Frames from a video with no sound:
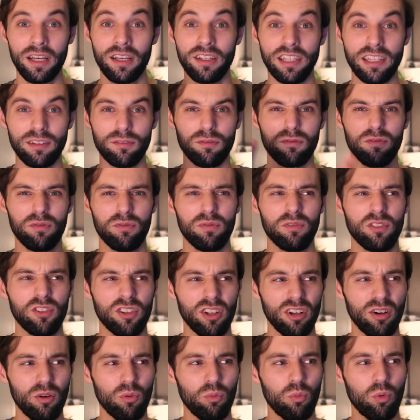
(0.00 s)
You can
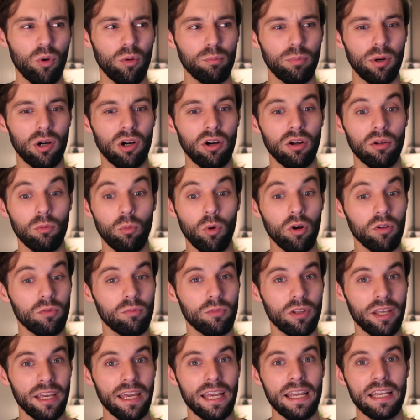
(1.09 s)
start one part one
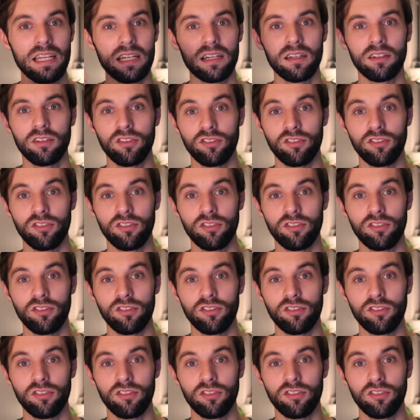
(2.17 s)
day,